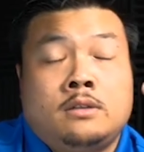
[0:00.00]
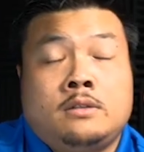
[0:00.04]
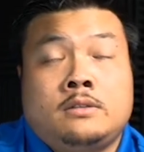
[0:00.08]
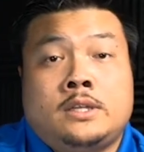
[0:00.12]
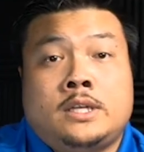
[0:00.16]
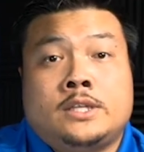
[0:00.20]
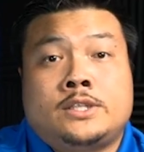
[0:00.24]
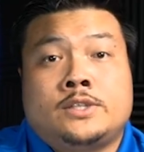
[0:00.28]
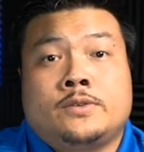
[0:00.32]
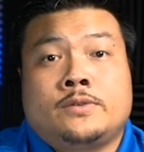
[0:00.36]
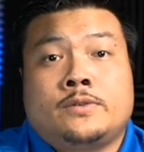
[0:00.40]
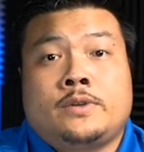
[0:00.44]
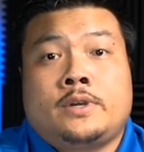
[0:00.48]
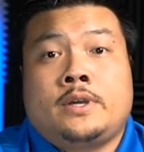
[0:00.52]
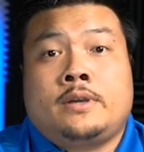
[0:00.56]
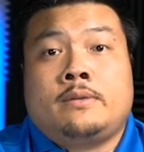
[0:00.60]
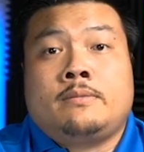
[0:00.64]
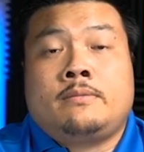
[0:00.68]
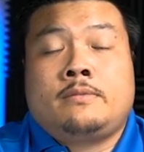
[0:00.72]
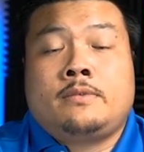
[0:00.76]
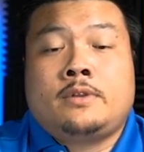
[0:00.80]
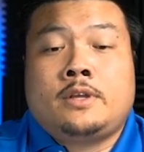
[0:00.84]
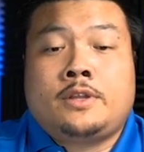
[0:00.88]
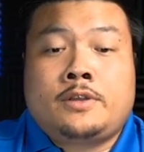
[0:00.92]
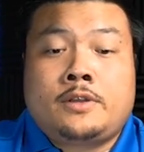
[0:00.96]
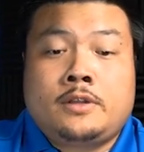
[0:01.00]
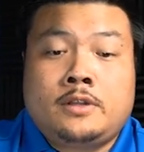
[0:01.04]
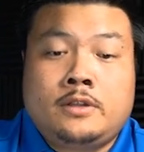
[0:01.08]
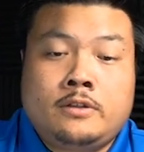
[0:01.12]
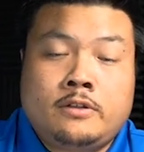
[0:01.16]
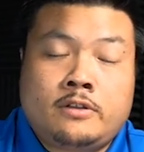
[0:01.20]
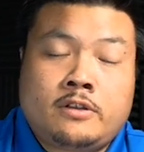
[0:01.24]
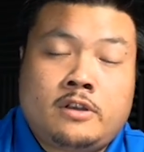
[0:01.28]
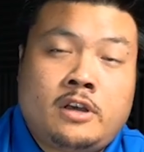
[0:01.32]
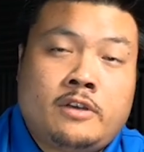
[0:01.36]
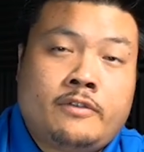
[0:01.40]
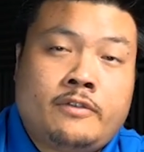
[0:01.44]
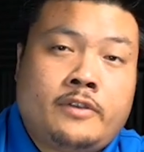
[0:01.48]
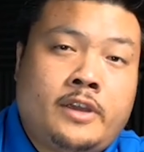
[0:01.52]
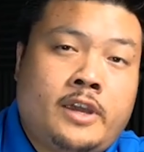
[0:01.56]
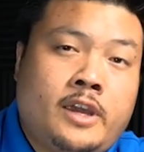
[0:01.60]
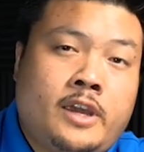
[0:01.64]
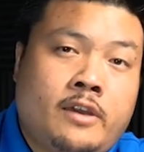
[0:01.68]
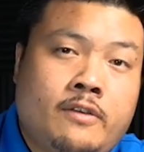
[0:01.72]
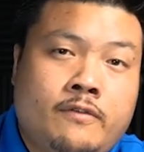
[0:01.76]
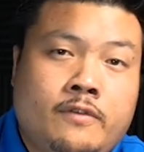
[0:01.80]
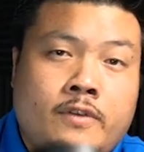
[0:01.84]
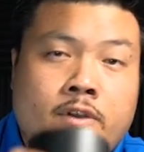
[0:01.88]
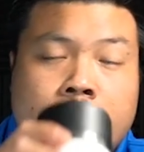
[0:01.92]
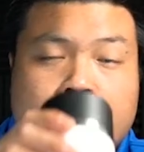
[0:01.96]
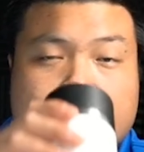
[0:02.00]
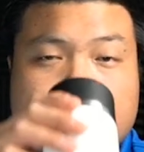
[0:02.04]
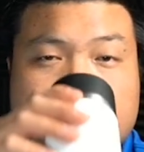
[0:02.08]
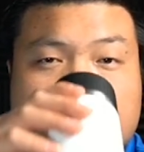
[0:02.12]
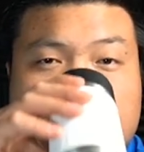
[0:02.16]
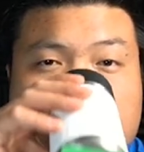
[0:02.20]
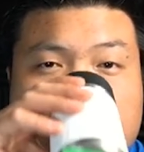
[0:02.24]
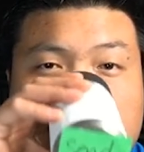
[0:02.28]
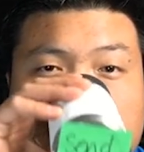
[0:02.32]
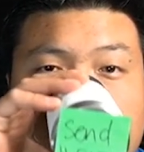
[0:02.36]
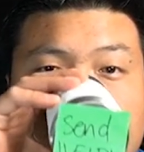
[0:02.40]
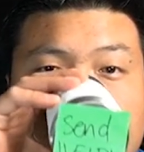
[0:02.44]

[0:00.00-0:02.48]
That's okay, nothing a little coffee can't fix.